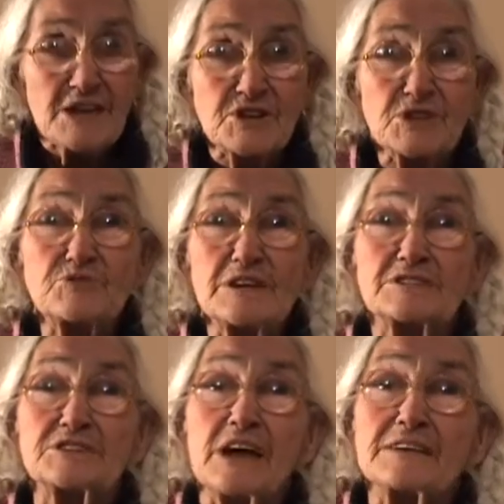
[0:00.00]
just
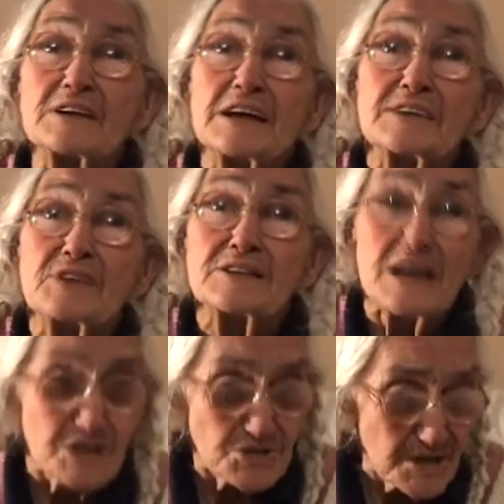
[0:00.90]

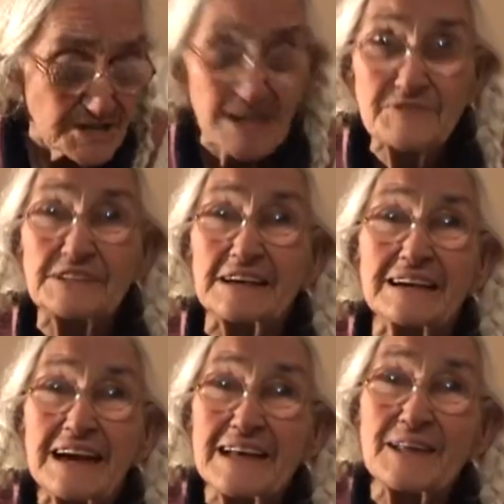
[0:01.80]
received
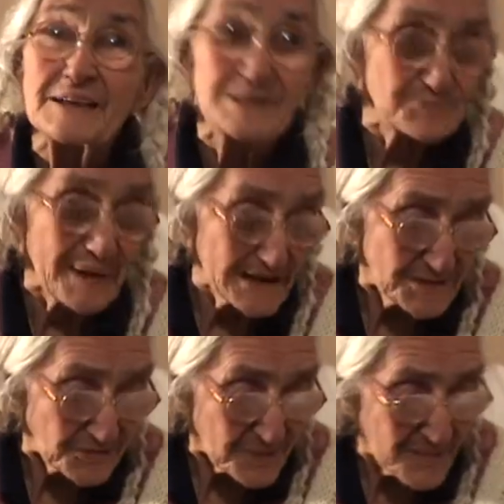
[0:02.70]
a nice
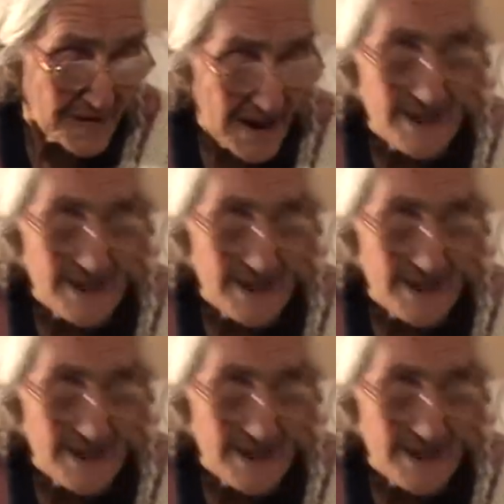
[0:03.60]
badge from